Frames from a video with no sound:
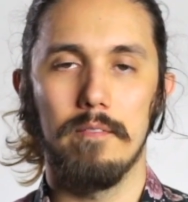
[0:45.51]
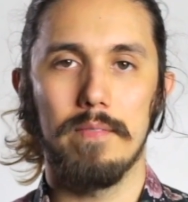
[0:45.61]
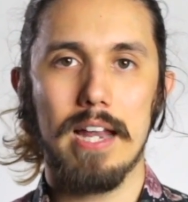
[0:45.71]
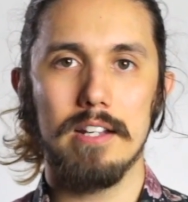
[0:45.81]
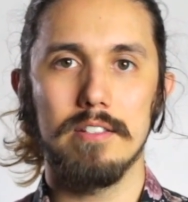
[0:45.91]

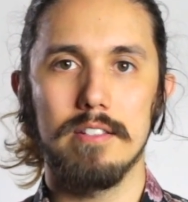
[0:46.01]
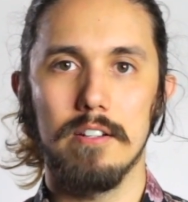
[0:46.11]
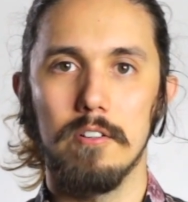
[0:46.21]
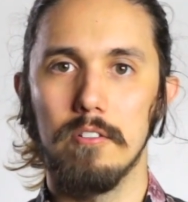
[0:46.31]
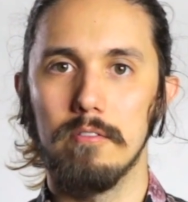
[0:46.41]
That is
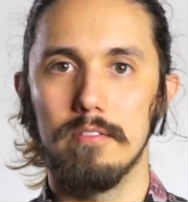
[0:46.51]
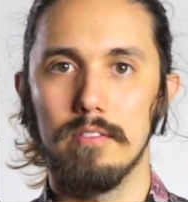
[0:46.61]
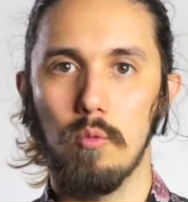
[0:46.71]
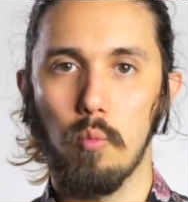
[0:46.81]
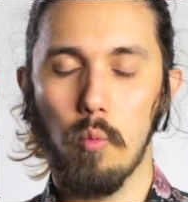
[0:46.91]
still
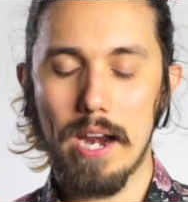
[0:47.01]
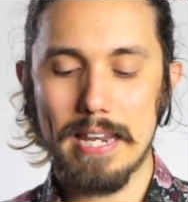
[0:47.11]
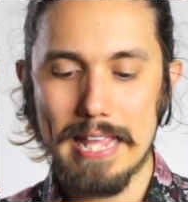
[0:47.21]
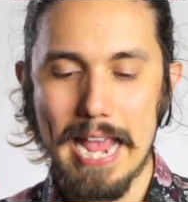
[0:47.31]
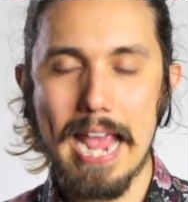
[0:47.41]

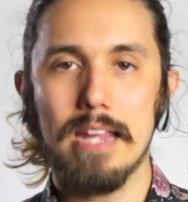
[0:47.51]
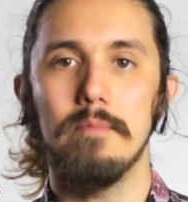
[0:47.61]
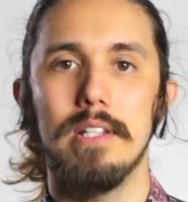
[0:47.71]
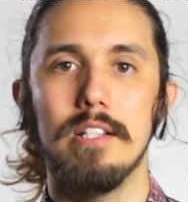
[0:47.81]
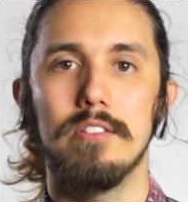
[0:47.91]
what the
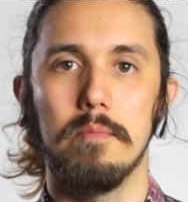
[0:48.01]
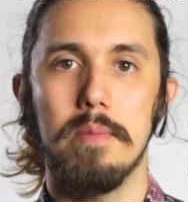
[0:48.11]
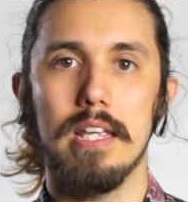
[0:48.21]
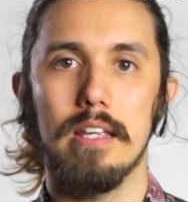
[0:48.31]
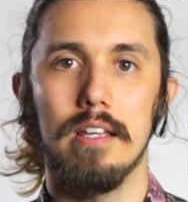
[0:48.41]
aim needs to
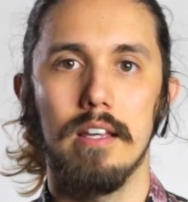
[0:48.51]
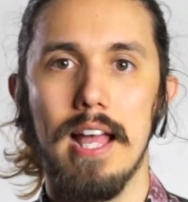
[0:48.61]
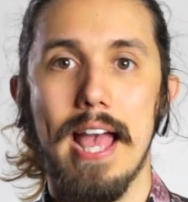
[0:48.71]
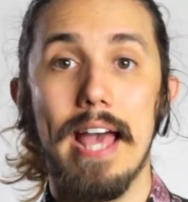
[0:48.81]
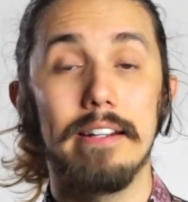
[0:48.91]
be.
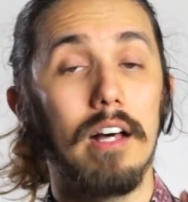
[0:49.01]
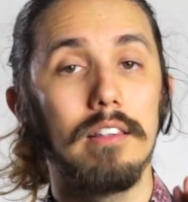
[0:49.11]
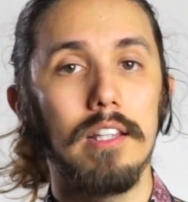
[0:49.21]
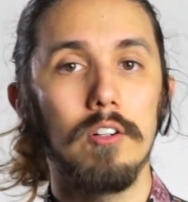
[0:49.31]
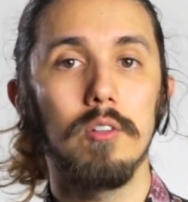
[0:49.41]
And a
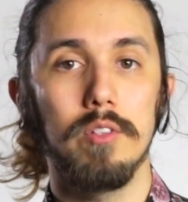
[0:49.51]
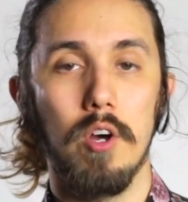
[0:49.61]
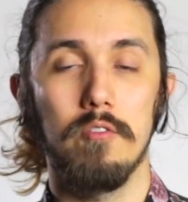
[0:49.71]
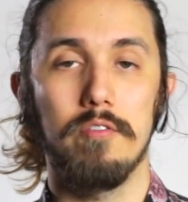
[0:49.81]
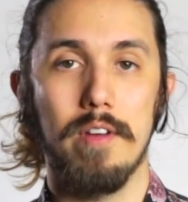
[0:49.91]
little
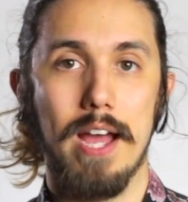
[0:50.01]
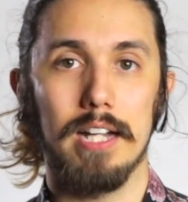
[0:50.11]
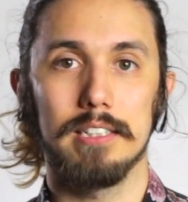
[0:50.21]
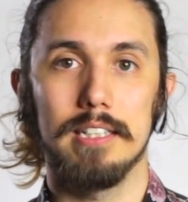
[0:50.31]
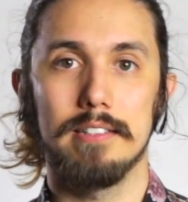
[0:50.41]
known
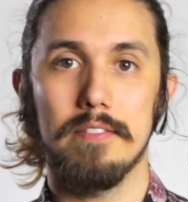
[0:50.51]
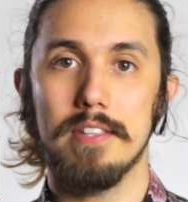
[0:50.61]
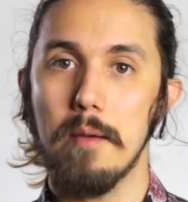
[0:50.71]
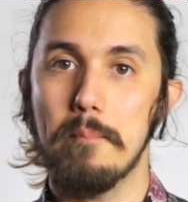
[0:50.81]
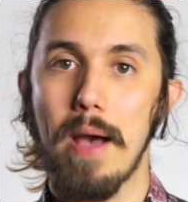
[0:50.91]
fact is that
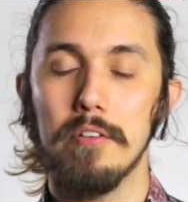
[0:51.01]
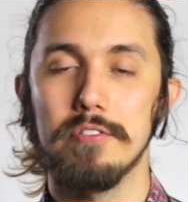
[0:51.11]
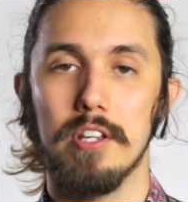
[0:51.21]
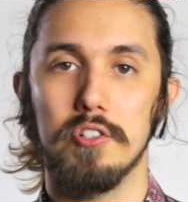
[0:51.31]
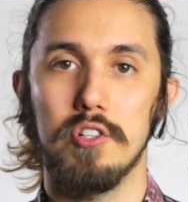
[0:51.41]
the about
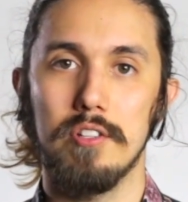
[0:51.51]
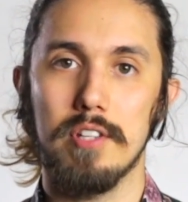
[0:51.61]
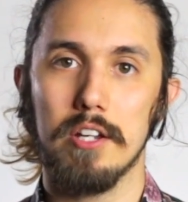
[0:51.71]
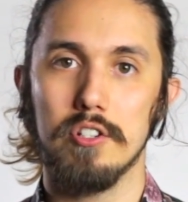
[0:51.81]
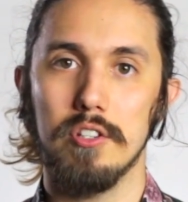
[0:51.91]
section
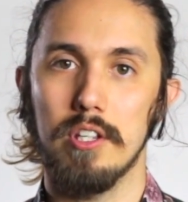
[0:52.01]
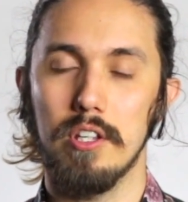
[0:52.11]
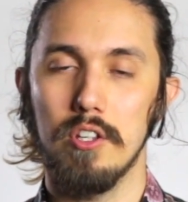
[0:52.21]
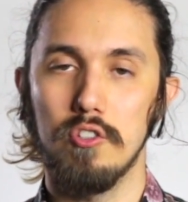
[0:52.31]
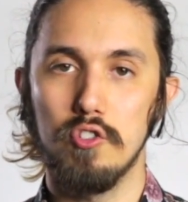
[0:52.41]

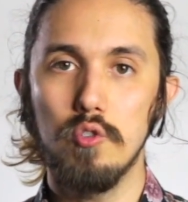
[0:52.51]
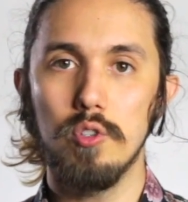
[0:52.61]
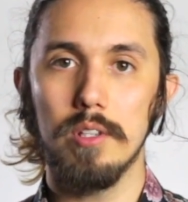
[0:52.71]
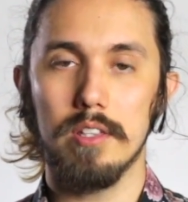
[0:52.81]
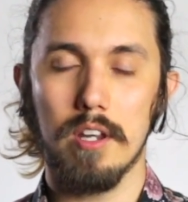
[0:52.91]
is
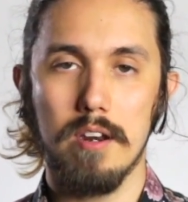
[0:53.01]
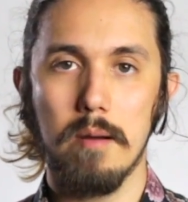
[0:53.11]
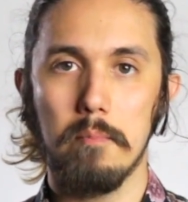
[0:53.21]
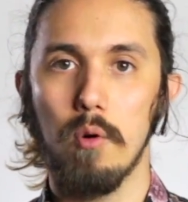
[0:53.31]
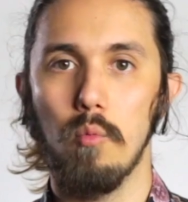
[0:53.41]
usually the
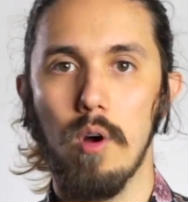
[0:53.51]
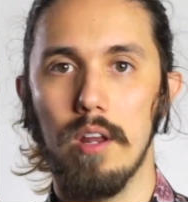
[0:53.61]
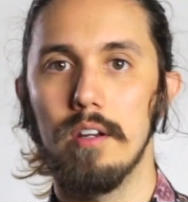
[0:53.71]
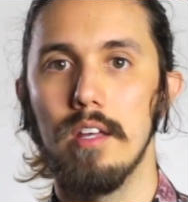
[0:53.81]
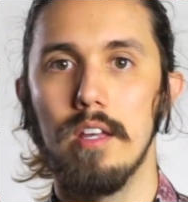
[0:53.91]
number
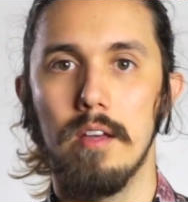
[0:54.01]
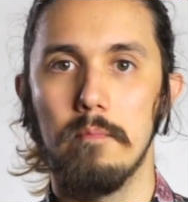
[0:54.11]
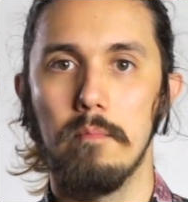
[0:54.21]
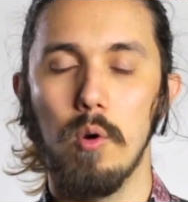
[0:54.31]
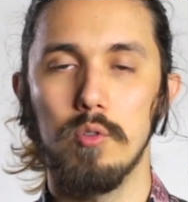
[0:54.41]
one
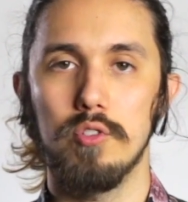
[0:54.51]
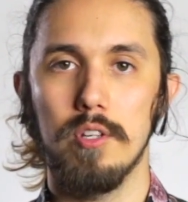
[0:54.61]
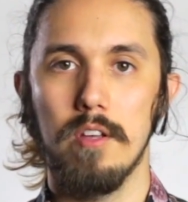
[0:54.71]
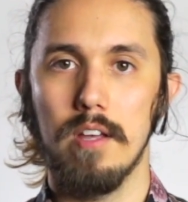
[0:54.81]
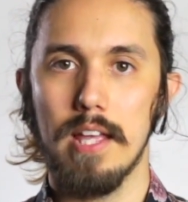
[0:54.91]
most
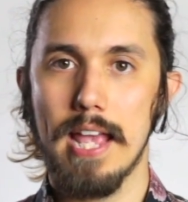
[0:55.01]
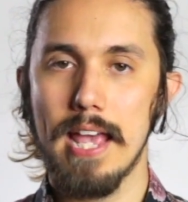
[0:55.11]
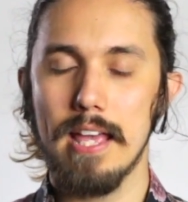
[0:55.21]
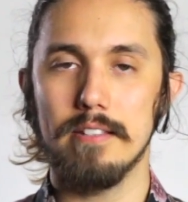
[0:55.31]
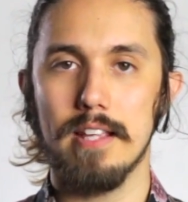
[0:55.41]

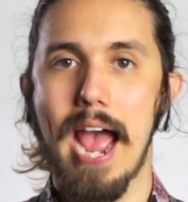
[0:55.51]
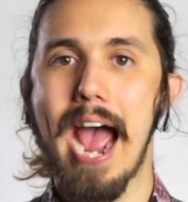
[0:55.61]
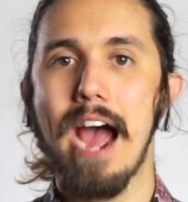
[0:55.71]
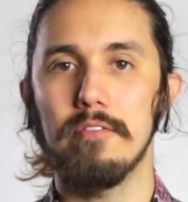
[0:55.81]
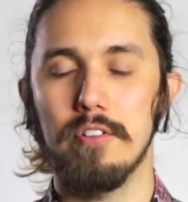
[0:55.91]
hit
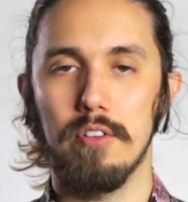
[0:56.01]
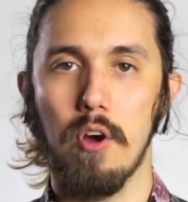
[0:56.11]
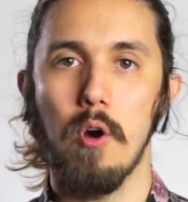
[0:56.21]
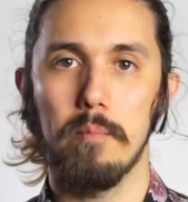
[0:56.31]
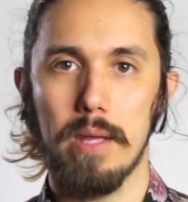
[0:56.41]
after
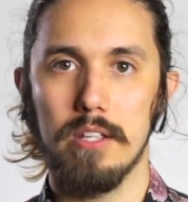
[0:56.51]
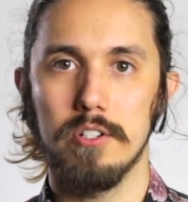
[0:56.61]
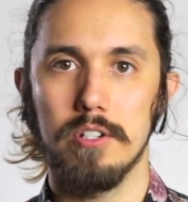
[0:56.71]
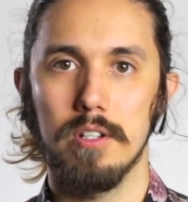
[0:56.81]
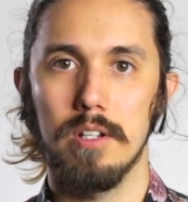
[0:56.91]
the
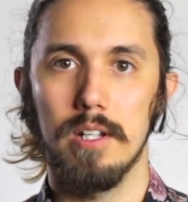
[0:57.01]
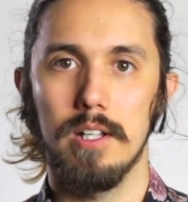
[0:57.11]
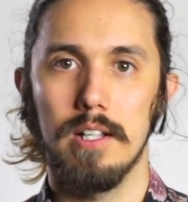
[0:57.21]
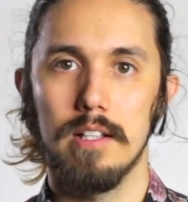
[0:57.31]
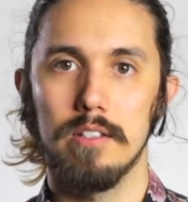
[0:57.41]
homepage.
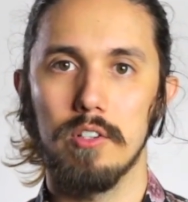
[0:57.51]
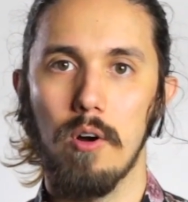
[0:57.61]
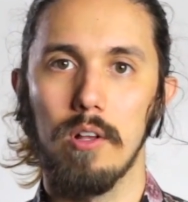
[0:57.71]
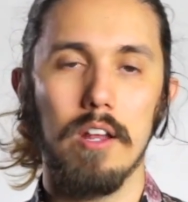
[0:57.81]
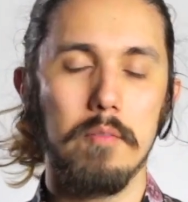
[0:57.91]
So
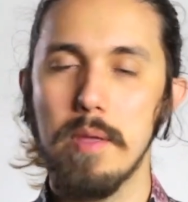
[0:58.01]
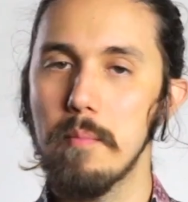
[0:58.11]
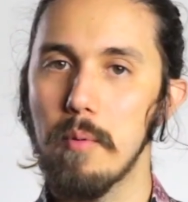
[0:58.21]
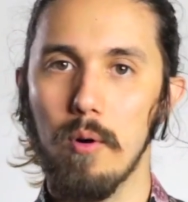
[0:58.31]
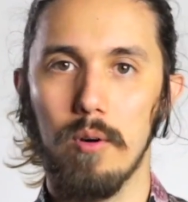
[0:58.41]
a lot of
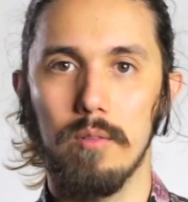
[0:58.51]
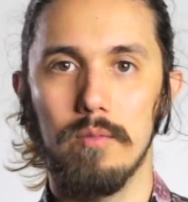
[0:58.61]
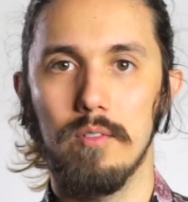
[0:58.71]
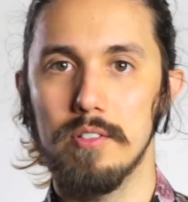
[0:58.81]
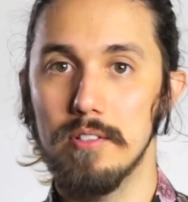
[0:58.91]
people are
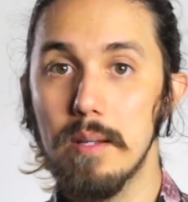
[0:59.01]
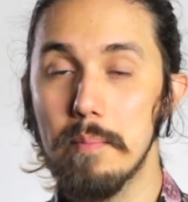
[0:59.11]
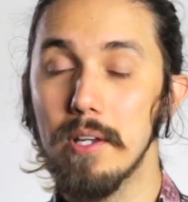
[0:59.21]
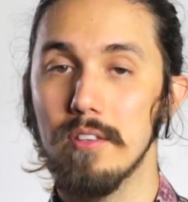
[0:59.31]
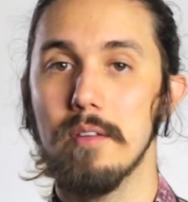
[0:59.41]

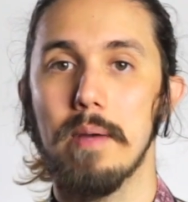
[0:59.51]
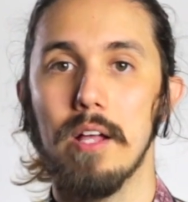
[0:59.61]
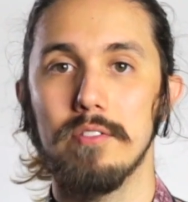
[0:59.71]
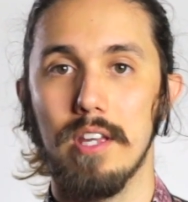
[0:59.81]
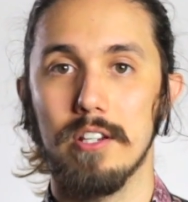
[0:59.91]
sleeping on the
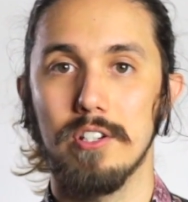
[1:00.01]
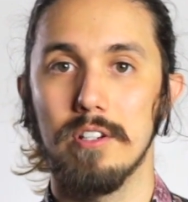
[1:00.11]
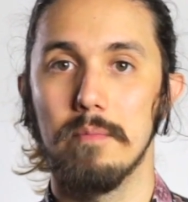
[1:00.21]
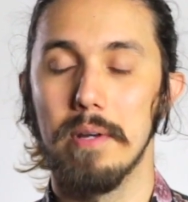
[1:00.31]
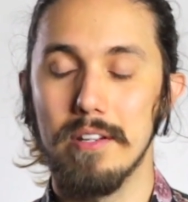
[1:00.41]
about
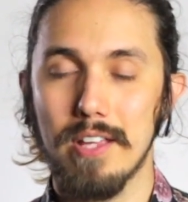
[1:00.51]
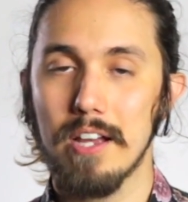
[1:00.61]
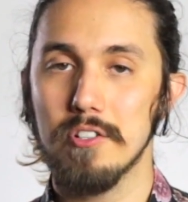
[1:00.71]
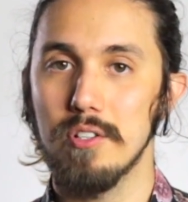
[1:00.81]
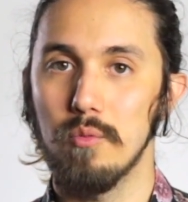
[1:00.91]
section, but it's
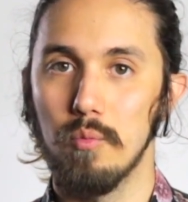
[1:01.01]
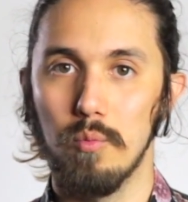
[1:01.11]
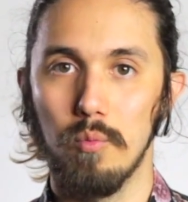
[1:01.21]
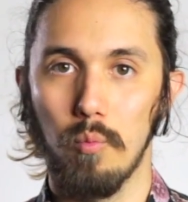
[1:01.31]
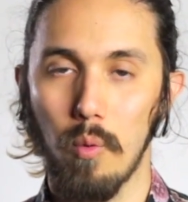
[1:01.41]
actually
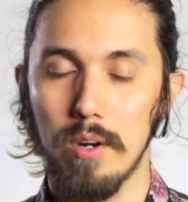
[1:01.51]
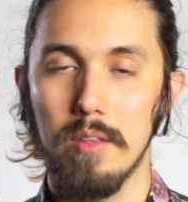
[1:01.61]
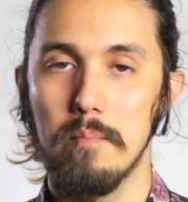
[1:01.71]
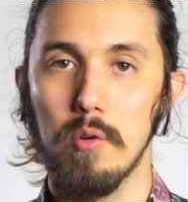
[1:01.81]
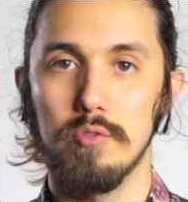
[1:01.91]
one of
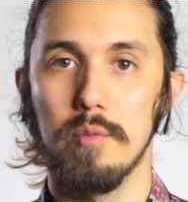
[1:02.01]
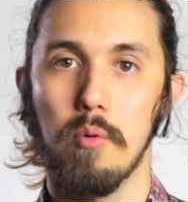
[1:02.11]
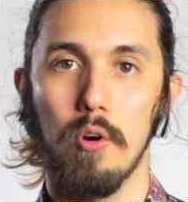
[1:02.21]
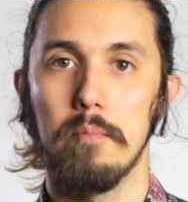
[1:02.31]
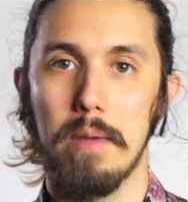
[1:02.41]
the most
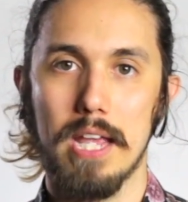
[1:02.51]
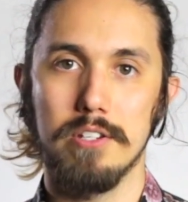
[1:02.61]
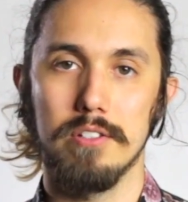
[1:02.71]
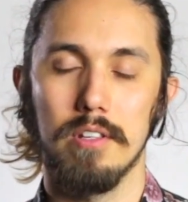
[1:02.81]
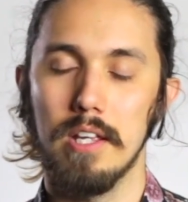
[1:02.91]
important
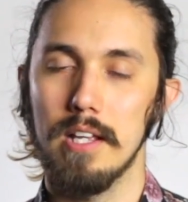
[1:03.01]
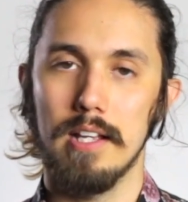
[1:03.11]
pages.